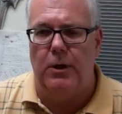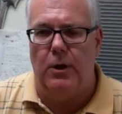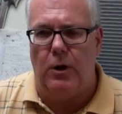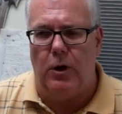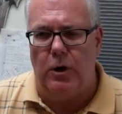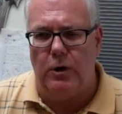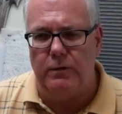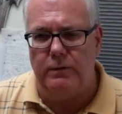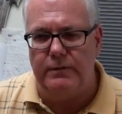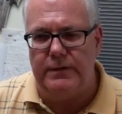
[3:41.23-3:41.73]

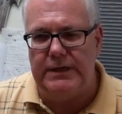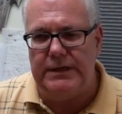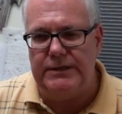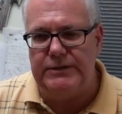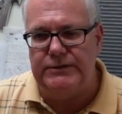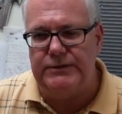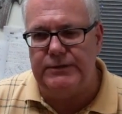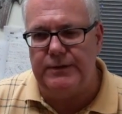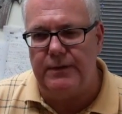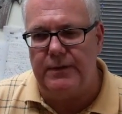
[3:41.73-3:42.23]
All of
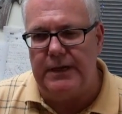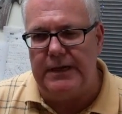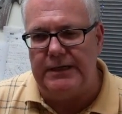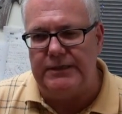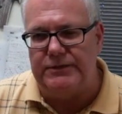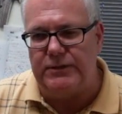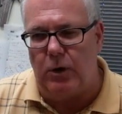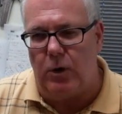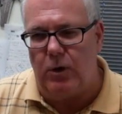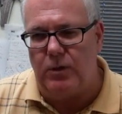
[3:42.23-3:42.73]
these
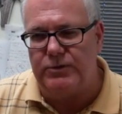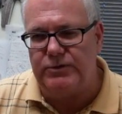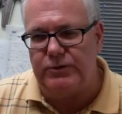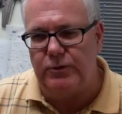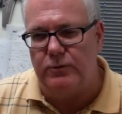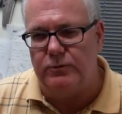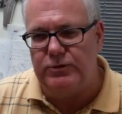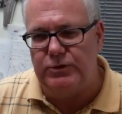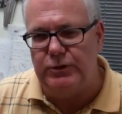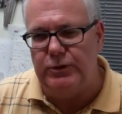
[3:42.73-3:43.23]
things
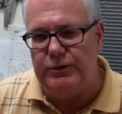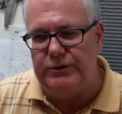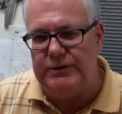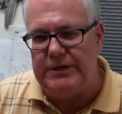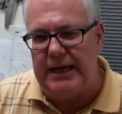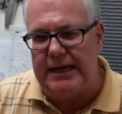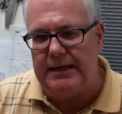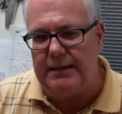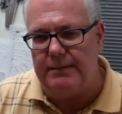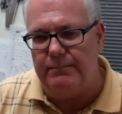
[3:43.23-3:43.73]
also should
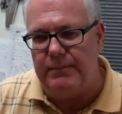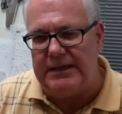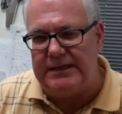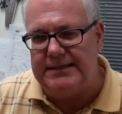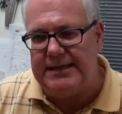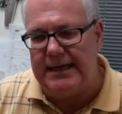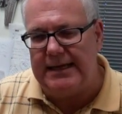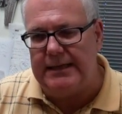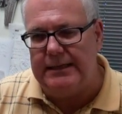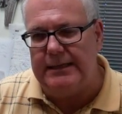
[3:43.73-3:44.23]
take, be
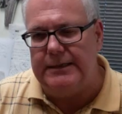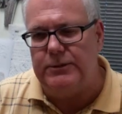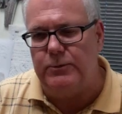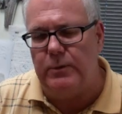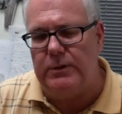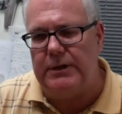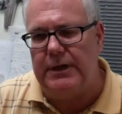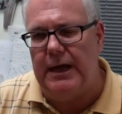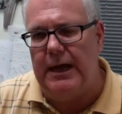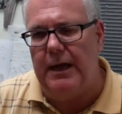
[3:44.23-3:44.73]
taken
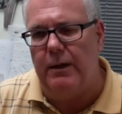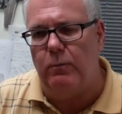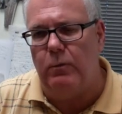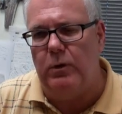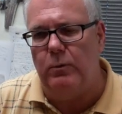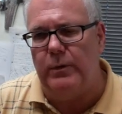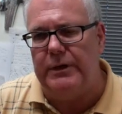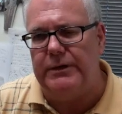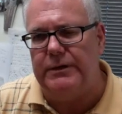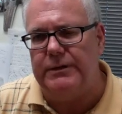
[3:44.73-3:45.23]
into account
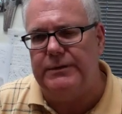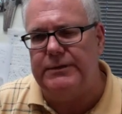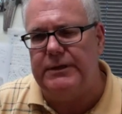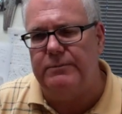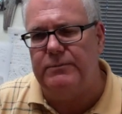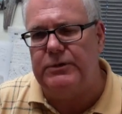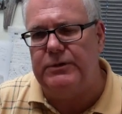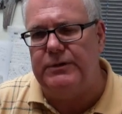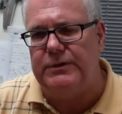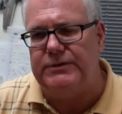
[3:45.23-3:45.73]
when we
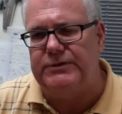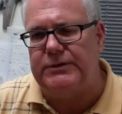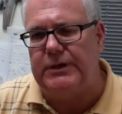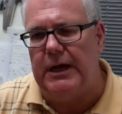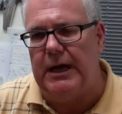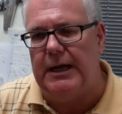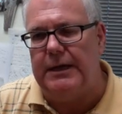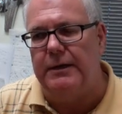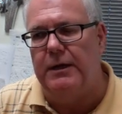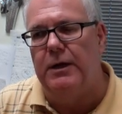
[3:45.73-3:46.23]
attempt to
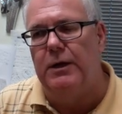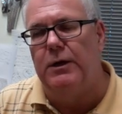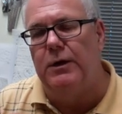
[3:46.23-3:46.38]
decide